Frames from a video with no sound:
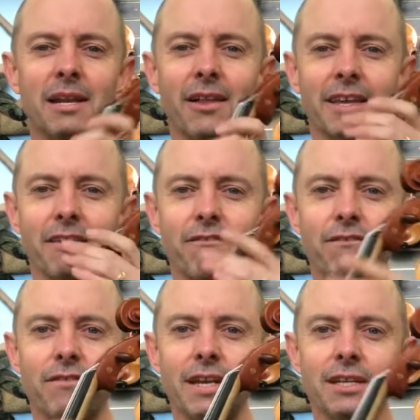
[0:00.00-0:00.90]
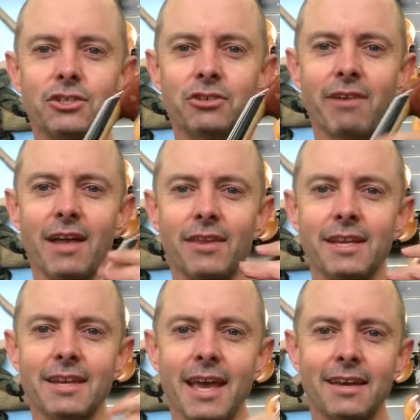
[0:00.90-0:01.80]
Like the finish around the
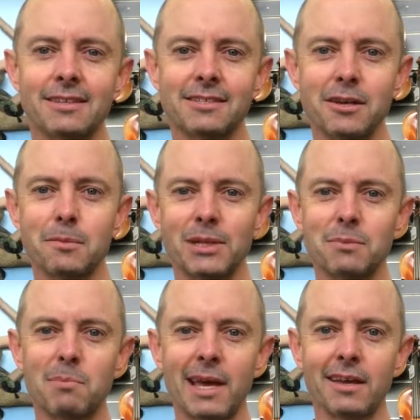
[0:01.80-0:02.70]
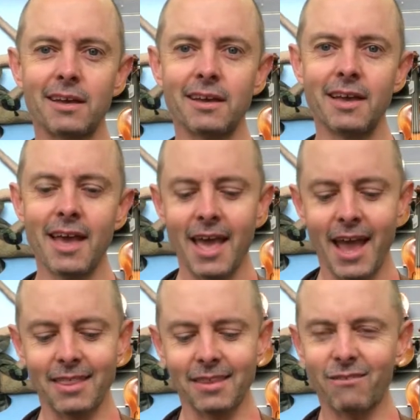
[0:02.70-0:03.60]
neck is so much better,
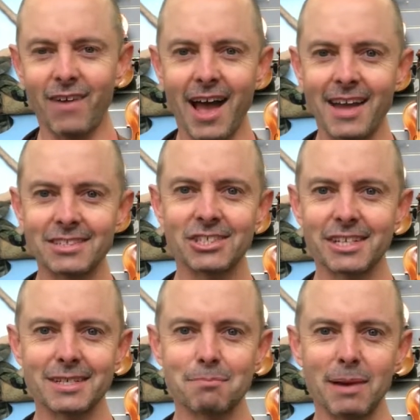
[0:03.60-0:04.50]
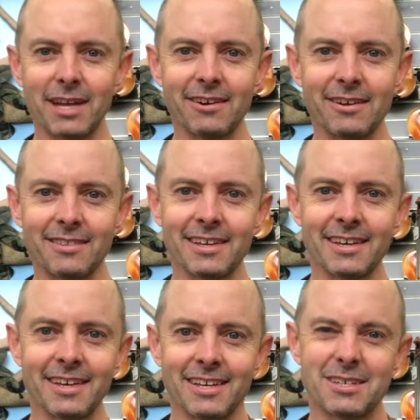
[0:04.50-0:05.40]
and the varnishing is better, and
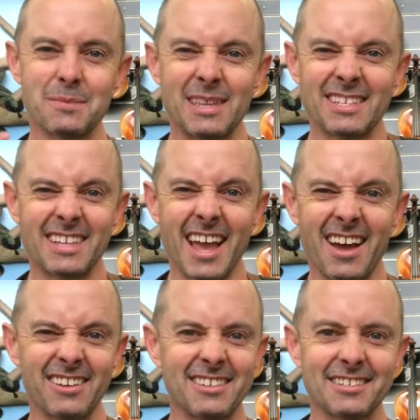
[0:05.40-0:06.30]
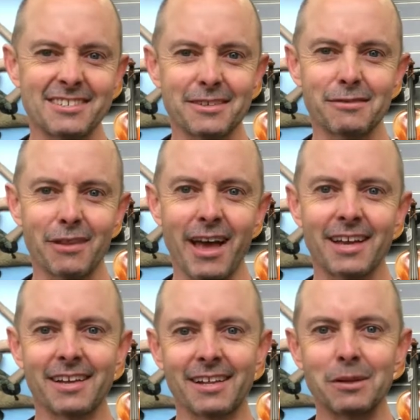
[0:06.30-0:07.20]
to me the sound is sort of like
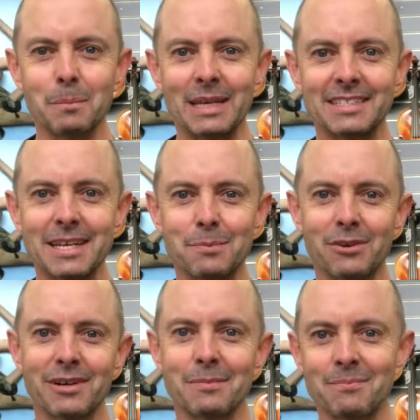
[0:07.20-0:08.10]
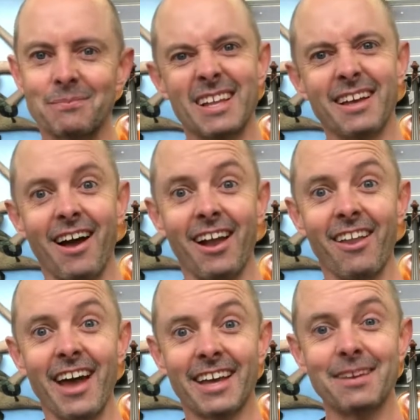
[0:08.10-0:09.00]
a little bit deeper, and I
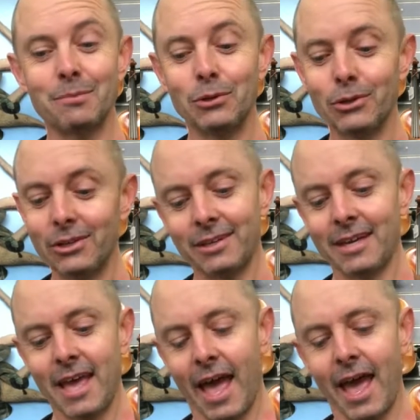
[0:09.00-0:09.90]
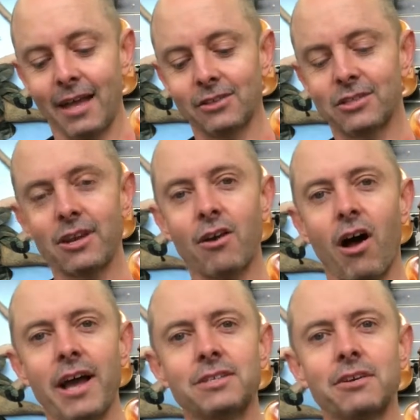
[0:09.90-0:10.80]
like it more. And so
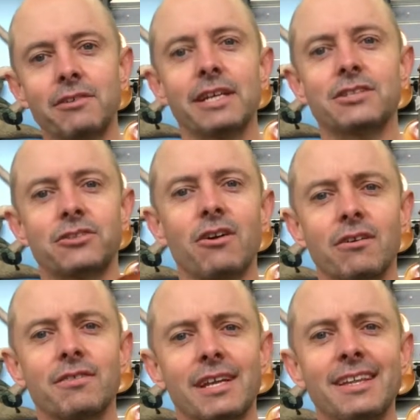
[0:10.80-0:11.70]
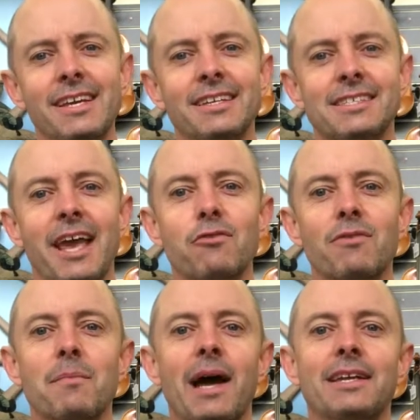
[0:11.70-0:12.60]
I generally stock the Gliga St
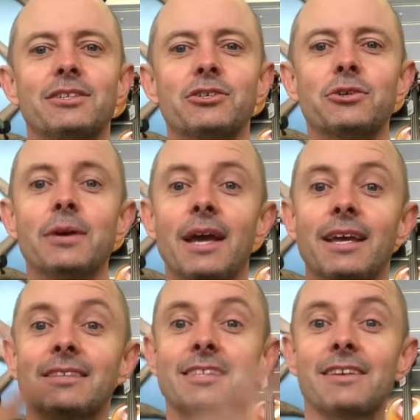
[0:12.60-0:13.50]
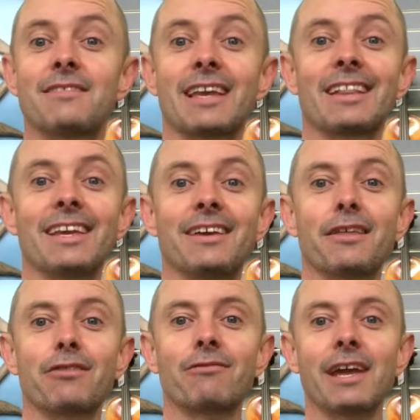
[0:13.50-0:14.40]
Romani 2 instead of the Gliga
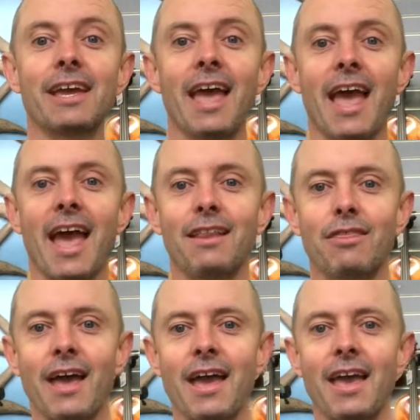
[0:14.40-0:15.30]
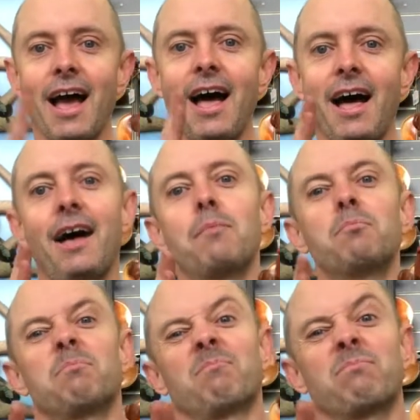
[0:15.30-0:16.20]
3, and they are
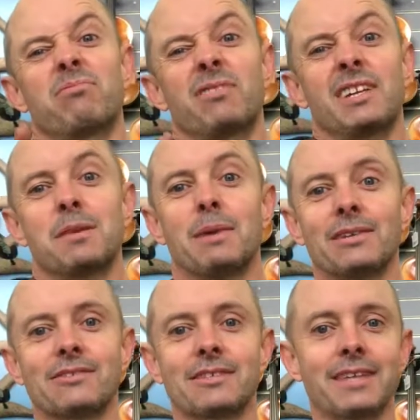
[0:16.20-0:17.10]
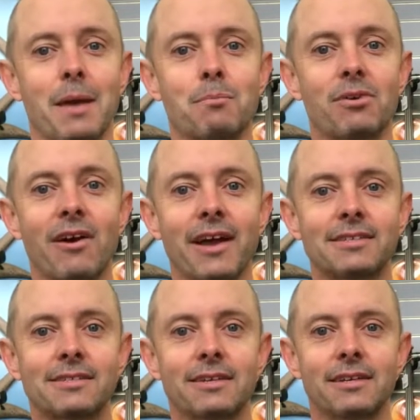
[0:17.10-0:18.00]
pretty much the same price.